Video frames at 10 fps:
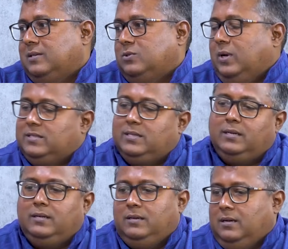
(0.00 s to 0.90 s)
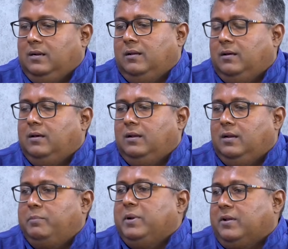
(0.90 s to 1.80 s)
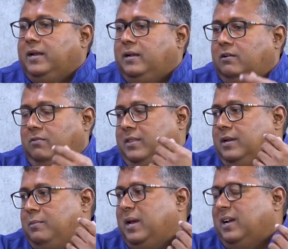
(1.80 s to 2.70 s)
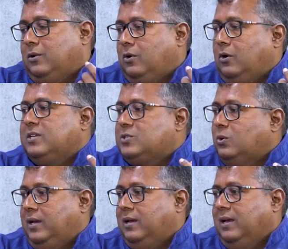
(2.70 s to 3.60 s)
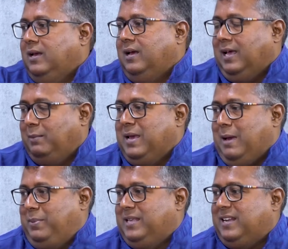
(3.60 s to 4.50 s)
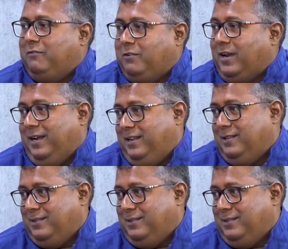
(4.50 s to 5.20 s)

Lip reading: So I said, let me try it. Whether I make it or not, it's okay. I'll be happy that I've tried.